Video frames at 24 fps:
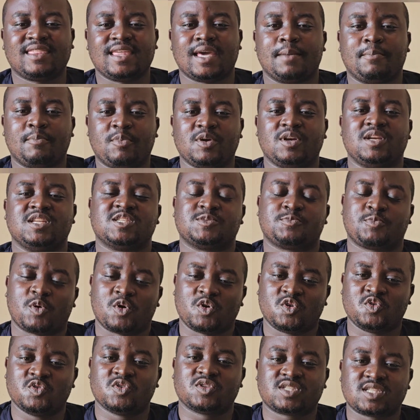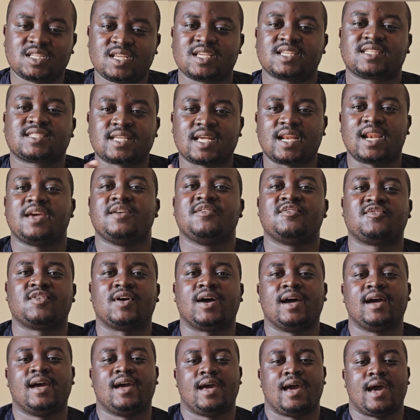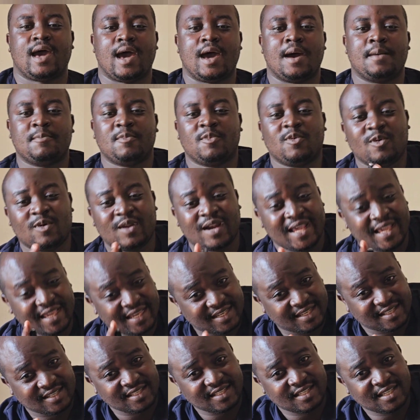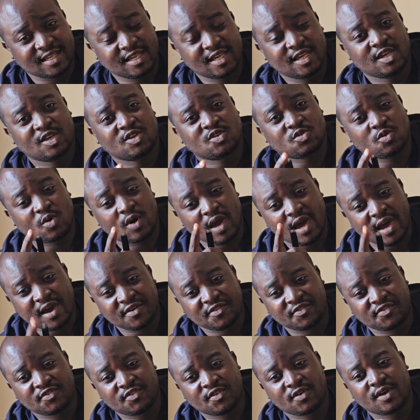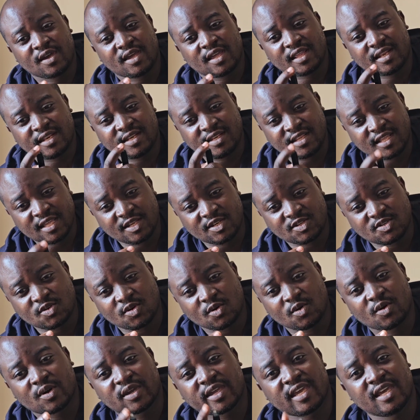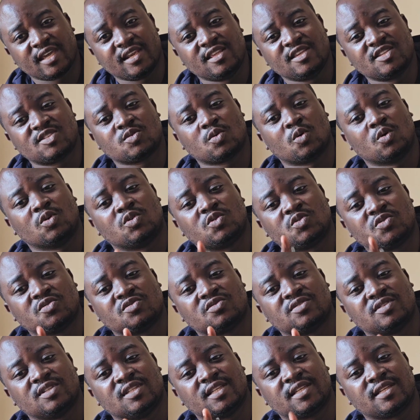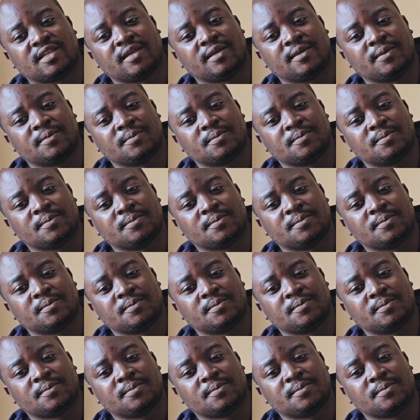bodies produce less saliva, are more likely to have dental caries or tooth decay.